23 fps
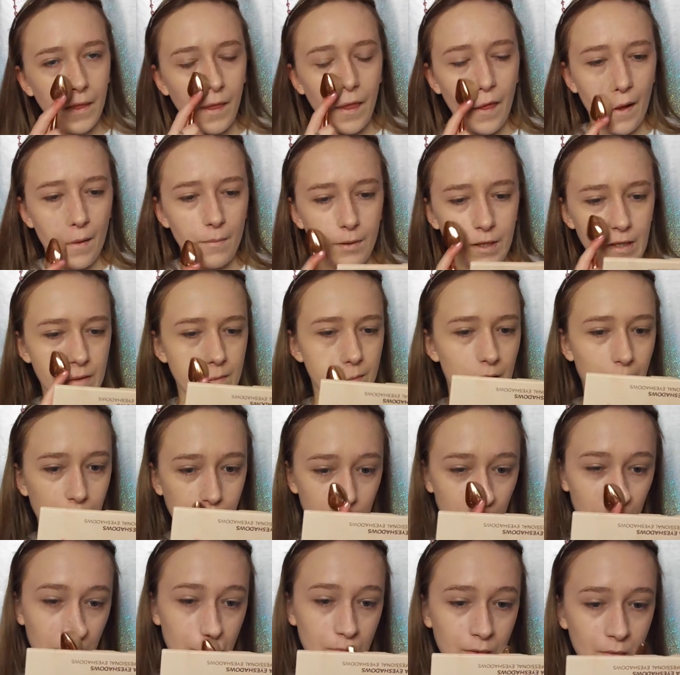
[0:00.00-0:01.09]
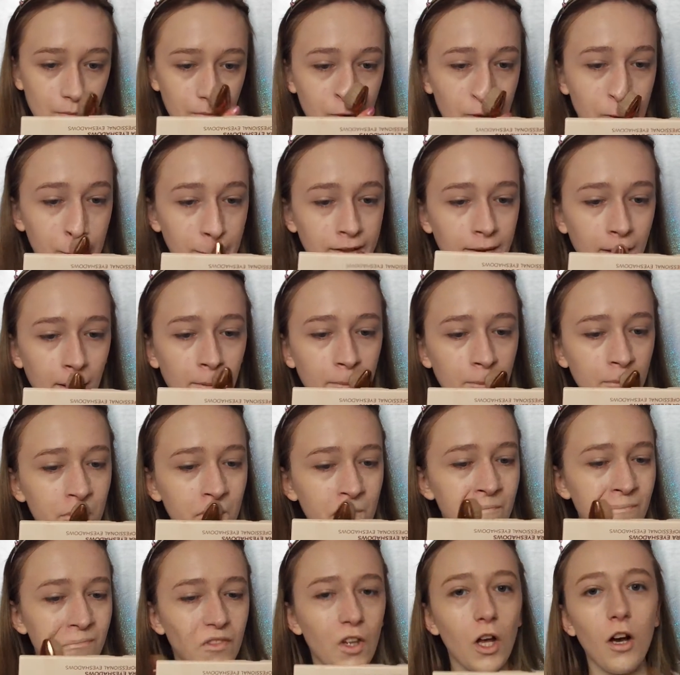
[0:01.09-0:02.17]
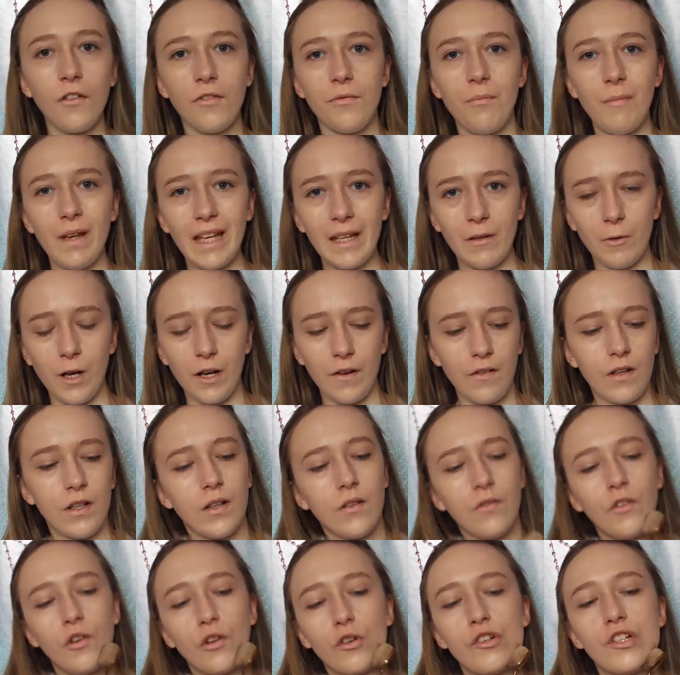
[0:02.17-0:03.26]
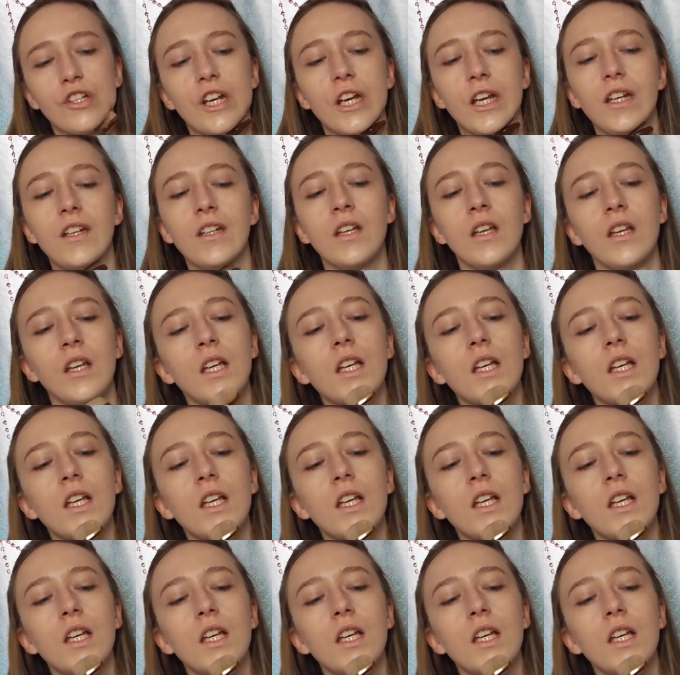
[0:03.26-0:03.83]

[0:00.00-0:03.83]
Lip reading: that brings back a lot of memories. Not of me wearing the wrong shade.